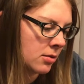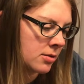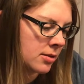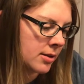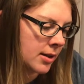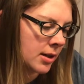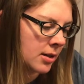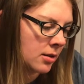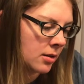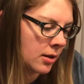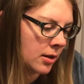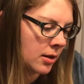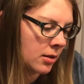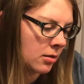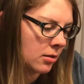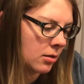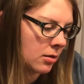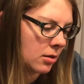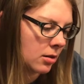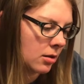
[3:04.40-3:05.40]
like a
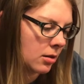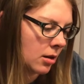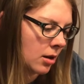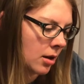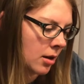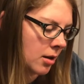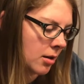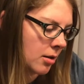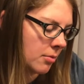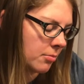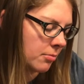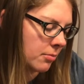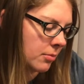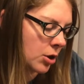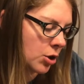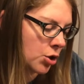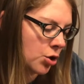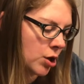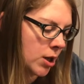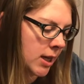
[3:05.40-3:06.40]
little
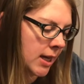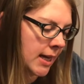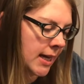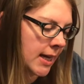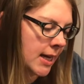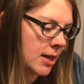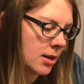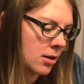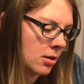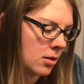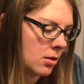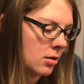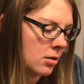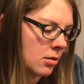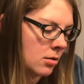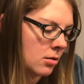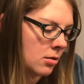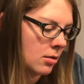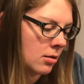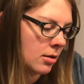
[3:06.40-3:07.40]
cookie,
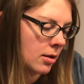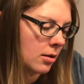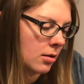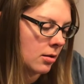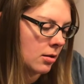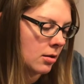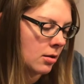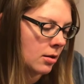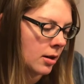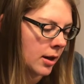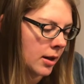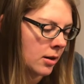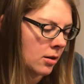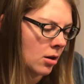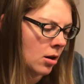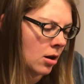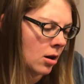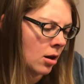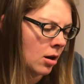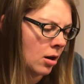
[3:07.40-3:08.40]
like an
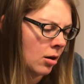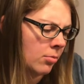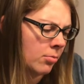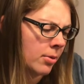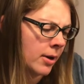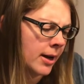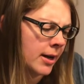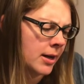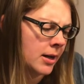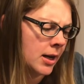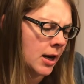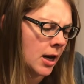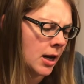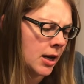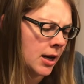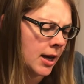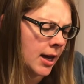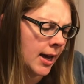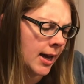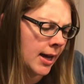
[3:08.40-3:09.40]
alpine nut
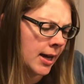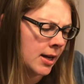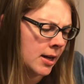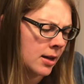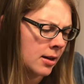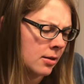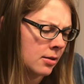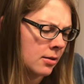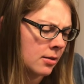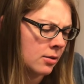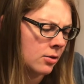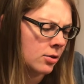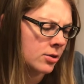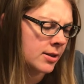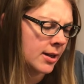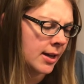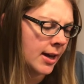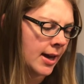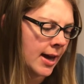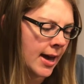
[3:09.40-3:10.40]
cake. It looks
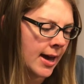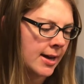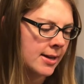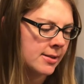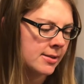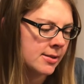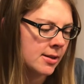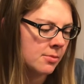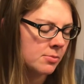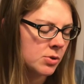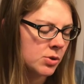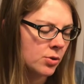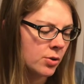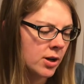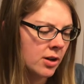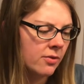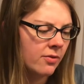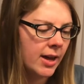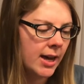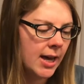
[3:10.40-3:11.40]
like it has some sort
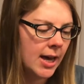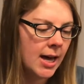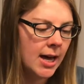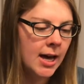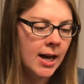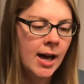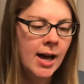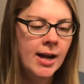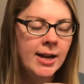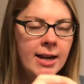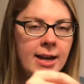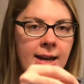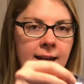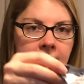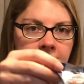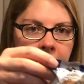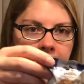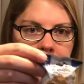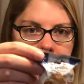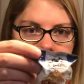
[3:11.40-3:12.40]
of like honey in
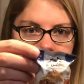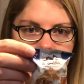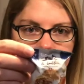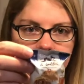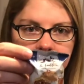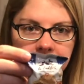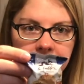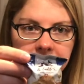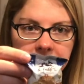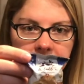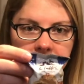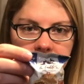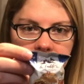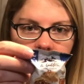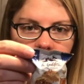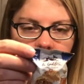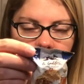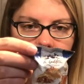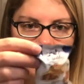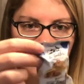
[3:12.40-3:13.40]
it.
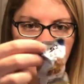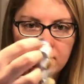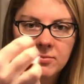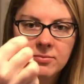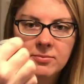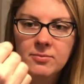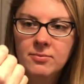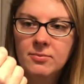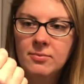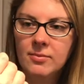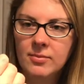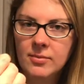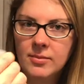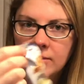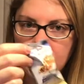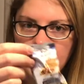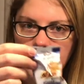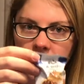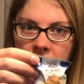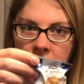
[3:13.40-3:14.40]
So that